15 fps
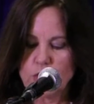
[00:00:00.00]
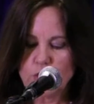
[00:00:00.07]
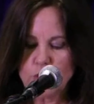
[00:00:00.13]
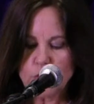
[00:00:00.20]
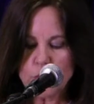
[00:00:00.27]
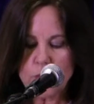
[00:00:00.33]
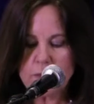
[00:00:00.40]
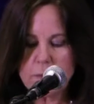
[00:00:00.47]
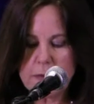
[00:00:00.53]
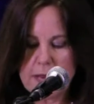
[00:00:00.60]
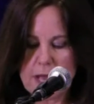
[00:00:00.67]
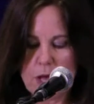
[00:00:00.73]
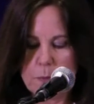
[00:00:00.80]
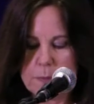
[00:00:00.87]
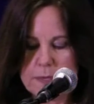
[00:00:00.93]
You have been
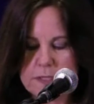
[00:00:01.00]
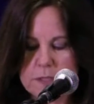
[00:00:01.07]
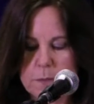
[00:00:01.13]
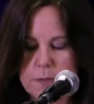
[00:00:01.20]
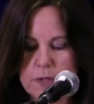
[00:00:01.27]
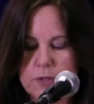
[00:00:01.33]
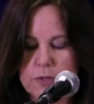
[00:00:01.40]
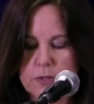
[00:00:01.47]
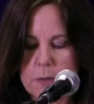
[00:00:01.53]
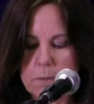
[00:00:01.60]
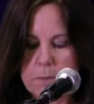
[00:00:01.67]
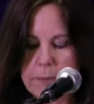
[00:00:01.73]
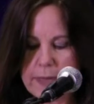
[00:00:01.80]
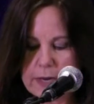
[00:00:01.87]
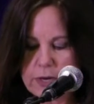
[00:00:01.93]
helping to
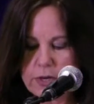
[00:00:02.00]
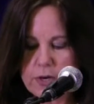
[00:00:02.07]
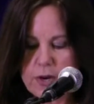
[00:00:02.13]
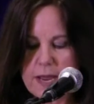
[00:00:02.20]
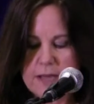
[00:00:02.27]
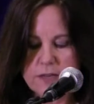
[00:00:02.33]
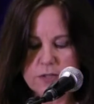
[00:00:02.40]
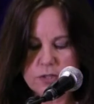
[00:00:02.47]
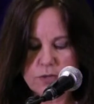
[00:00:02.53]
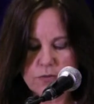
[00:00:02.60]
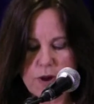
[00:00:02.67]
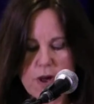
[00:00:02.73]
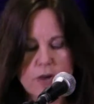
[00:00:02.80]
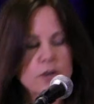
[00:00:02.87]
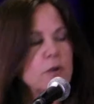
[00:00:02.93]
build better and
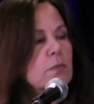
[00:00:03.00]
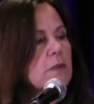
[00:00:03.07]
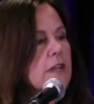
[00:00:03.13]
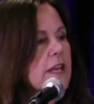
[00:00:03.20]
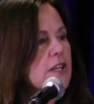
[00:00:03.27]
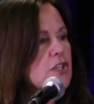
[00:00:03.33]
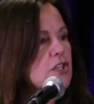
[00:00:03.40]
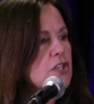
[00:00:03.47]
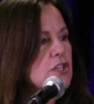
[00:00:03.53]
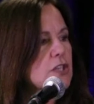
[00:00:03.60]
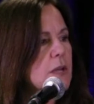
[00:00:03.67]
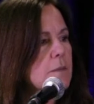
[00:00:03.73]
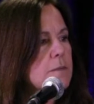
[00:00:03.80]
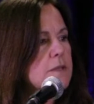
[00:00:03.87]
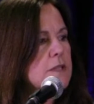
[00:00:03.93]
stronger
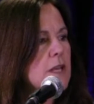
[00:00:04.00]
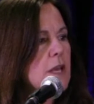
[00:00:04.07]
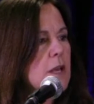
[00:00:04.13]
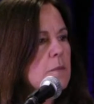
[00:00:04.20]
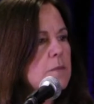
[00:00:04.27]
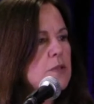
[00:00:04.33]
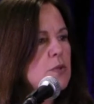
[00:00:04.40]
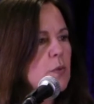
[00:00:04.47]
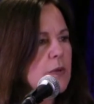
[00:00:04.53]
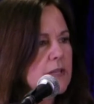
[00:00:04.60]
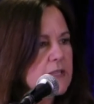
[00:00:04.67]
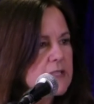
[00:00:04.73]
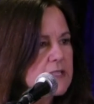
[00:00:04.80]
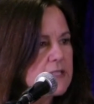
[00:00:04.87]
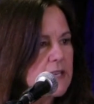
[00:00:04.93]
relationships
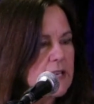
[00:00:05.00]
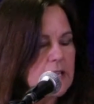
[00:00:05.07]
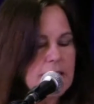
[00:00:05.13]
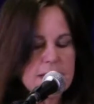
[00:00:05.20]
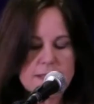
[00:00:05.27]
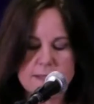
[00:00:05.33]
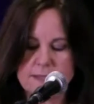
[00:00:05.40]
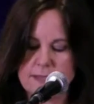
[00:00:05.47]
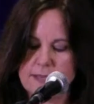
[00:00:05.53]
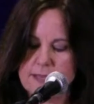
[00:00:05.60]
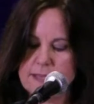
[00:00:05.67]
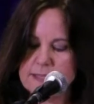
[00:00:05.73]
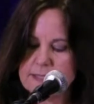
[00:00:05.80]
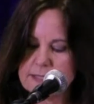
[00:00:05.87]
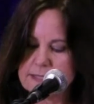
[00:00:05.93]
between cities,
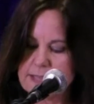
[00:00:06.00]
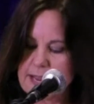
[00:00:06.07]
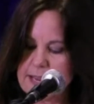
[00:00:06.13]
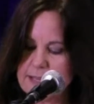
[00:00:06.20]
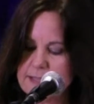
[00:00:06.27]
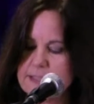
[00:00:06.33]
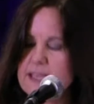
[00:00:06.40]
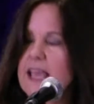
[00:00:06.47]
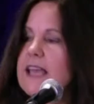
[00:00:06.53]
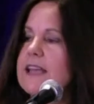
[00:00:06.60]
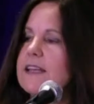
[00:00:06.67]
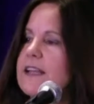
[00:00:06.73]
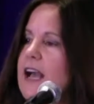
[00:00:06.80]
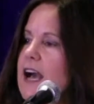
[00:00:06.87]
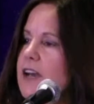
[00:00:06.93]
states,
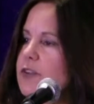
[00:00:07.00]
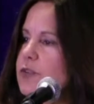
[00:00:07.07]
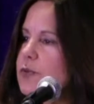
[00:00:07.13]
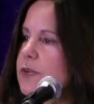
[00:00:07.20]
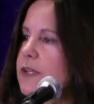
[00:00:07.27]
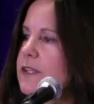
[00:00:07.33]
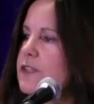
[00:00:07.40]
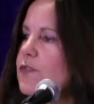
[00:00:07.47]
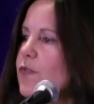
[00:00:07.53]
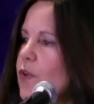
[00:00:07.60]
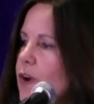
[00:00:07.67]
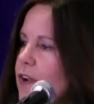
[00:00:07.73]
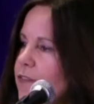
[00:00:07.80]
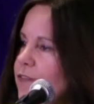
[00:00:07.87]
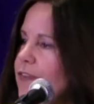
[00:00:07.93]
and countries
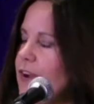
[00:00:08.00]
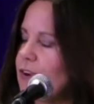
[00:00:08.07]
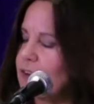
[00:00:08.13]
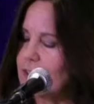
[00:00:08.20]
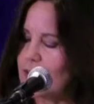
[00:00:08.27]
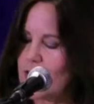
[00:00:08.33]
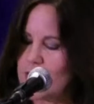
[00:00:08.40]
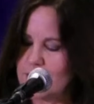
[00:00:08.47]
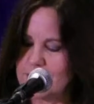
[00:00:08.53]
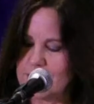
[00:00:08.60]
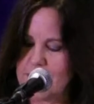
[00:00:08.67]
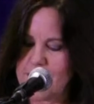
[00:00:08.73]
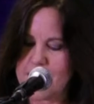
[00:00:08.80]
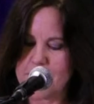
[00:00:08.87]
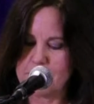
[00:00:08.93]
for a very long
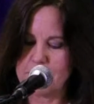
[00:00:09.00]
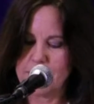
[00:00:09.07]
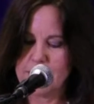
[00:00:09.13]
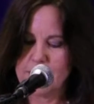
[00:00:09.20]
time.